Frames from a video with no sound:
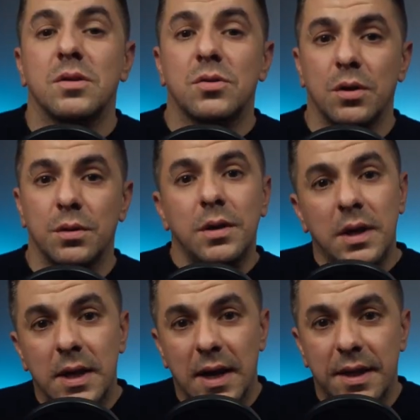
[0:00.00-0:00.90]
So
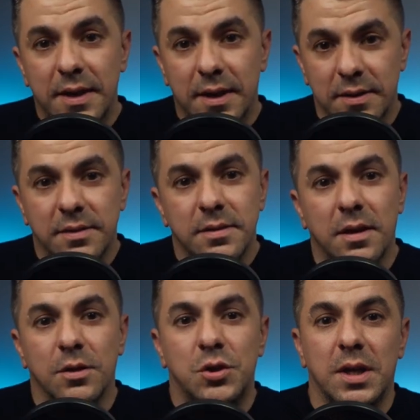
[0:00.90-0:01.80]
at the end,
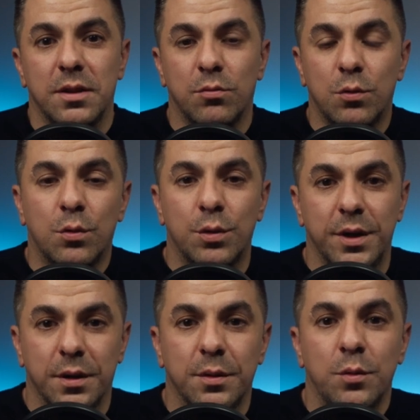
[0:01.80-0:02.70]
I'll share the raw
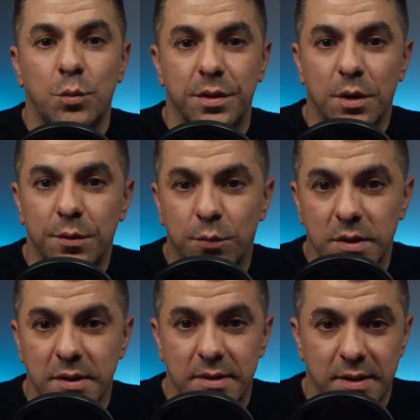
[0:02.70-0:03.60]
audio with no
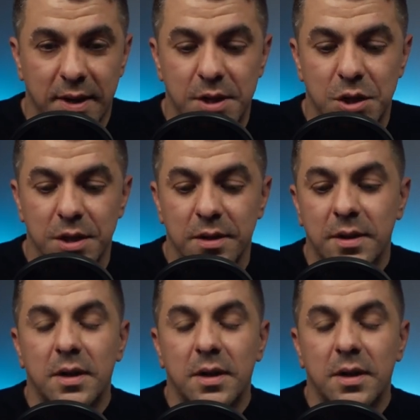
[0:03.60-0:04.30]
voice isolation,